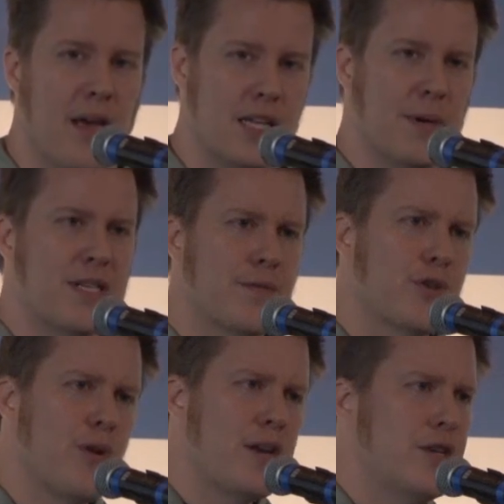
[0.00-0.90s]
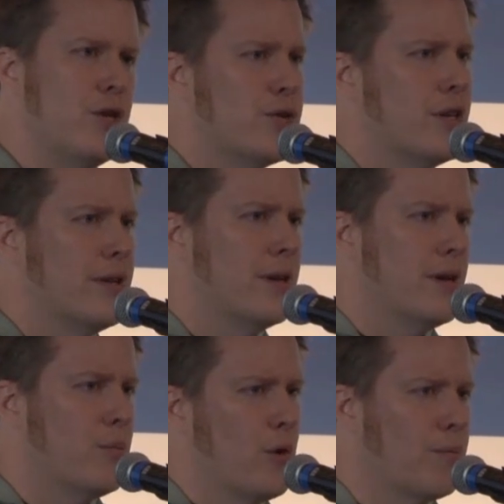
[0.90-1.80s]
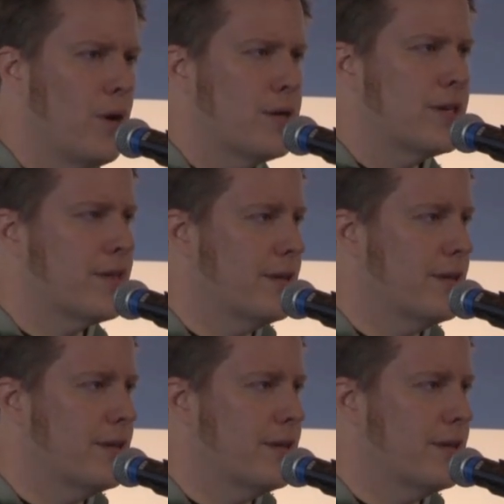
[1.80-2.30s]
especially if they're trying to use it in an important project,